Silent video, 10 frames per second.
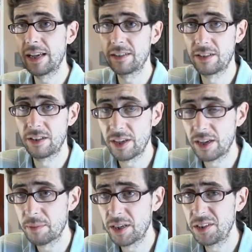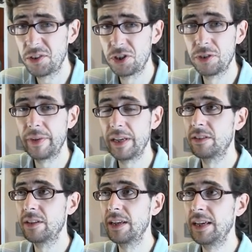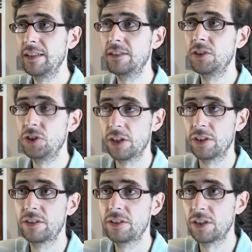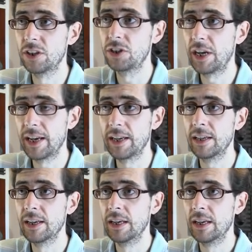that's the thing about YouTube is that it is just such a